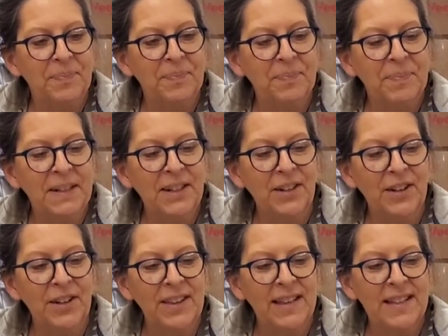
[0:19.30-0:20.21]

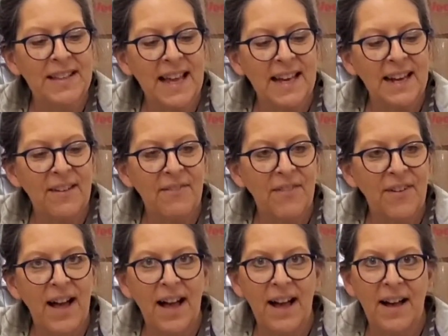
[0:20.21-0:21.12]
material that's kind
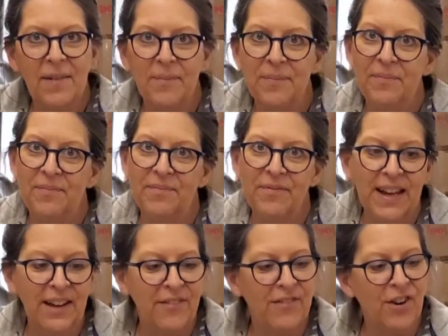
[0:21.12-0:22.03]
of
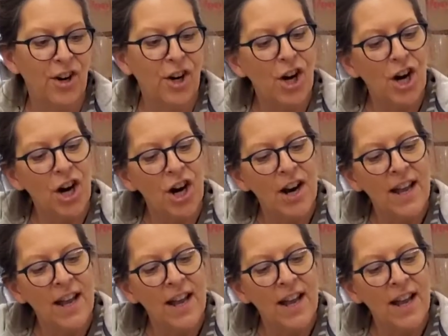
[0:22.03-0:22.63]
fake fur.